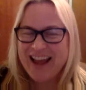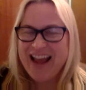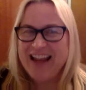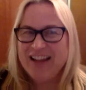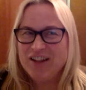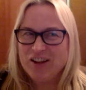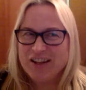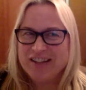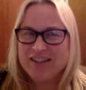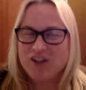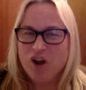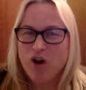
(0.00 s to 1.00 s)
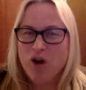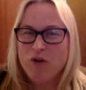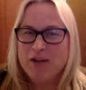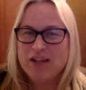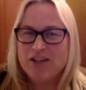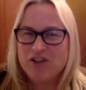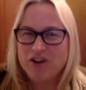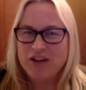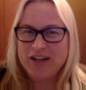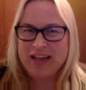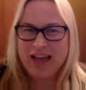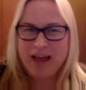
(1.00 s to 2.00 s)
and look, it's already
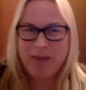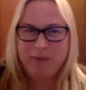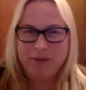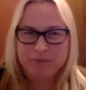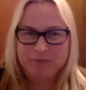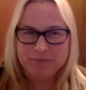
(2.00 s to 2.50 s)
starting to happen.